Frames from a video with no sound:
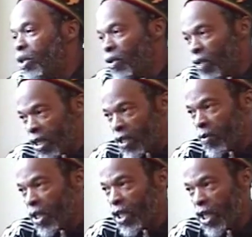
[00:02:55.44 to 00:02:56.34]
is the
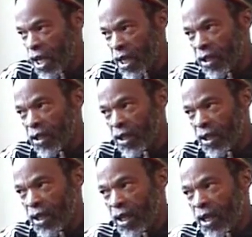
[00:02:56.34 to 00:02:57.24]
Rastaman chant.
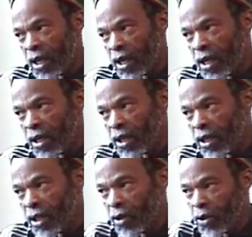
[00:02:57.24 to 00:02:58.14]

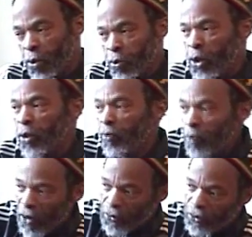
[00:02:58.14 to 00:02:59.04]
Tuk tuk
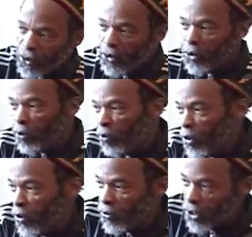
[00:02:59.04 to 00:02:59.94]
puff, tuk
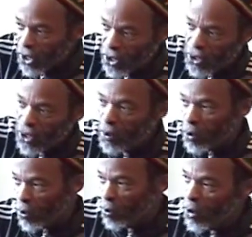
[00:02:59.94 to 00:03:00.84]
tuk chick chick
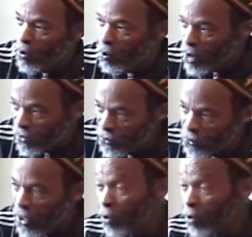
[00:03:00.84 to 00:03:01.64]
boop boop puff.